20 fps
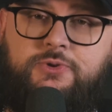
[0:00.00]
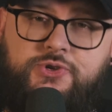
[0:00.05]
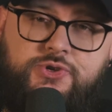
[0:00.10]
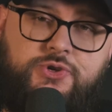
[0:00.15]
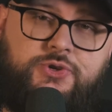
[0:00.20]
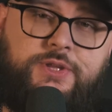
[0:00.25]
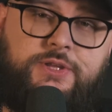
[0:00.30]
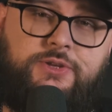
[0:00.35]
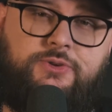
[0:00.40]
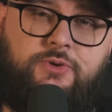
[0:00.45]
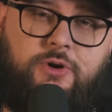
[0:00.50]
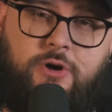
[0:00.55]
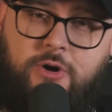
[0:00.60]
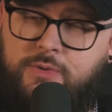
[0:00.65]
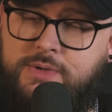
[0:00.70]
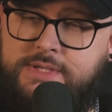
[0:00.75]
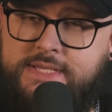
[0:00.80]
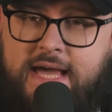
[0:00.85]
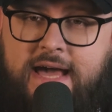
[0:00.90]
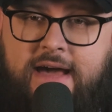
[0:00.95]
ensure that you
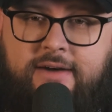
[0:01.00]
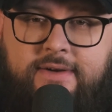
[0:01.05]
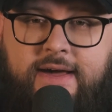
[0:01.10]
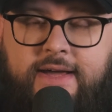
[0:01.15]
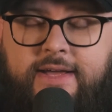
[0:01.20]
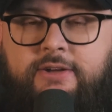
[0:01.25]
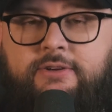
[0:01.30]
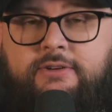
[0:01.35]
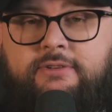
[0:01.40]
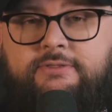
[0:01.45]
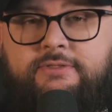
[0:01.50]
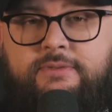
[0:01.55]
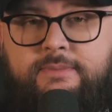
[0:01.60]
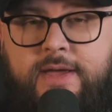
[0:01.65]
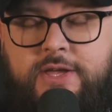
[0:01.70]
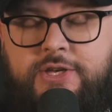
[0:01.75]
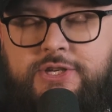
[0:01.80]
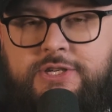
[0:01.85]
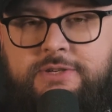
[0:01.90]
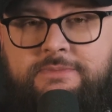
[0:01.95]
always have accurate
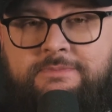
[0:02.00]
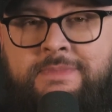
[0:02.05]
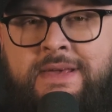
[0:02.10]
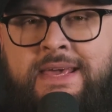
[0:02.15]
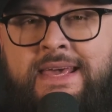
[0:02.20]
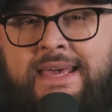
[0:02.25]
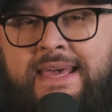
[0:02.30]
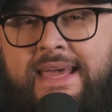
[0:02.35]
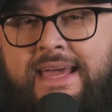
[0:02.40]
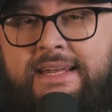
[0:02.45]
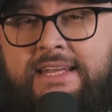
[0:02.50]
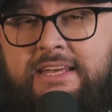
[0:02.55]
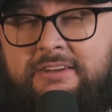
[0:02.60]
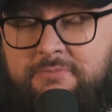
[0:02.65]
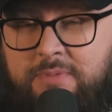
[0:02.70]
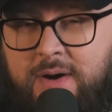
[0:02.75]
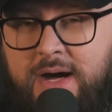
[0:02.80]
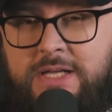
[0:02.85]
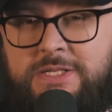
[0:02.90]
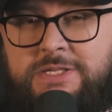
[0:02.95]
information, and
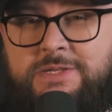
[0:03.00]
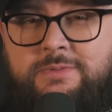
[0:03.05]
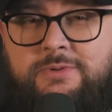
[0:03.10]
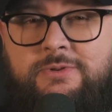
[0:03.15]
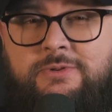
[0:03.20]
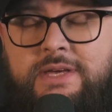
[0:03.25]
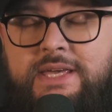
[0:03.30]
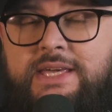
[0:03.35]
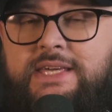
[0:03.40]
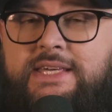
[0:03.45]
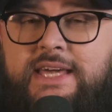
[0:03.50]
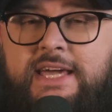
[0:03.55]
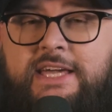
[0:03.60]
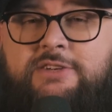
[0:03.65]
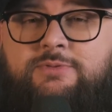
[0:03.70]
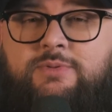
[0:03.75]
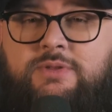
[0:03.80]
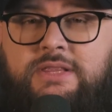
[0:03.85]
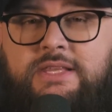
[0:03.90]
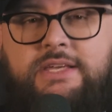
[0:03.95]
if possible,
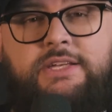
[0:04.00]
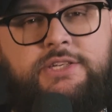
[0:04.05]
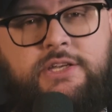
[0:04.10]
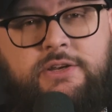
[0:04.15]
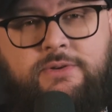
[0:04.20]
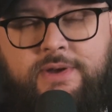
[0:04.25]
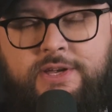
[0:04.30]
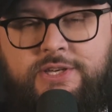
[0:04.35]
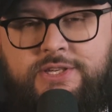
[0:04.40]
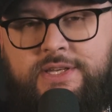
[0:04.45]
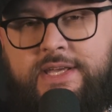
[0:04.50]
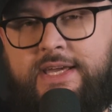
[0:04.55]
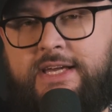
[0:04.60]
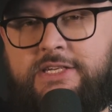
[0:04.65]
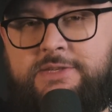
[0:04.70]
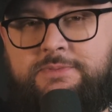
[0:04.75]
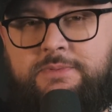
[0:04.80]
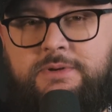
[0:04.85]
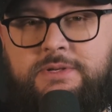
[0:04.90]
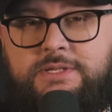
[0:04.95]
engage with lead generation
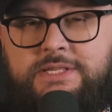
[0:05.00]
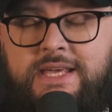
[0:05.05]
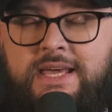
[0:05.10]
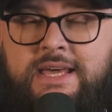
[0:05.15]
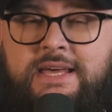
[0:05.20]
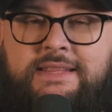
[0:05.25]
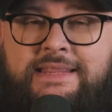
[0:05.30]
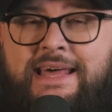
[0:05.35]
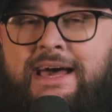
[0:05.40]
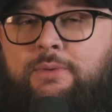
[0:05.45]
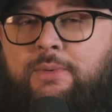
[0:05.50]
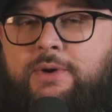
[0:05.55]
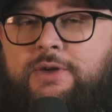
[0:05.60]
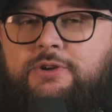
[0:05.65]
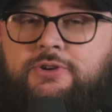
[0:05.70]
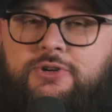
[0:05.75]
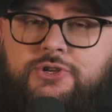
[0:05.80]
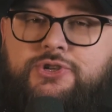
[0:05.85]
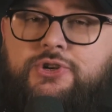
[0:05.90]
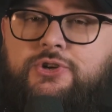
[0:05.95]
experts. That way
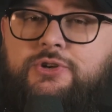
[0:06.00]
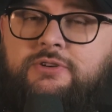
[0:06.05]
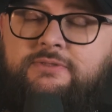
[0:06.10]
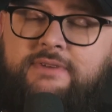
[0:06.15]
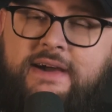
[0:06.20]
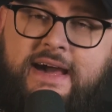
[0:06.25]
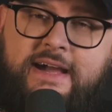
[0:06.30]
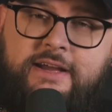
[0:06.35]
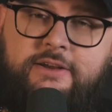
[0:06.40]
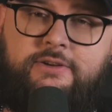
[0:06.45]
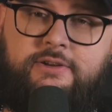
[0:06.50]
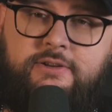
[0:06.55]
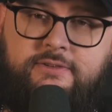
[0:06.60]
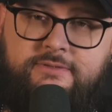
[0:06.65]
you're assured of accurate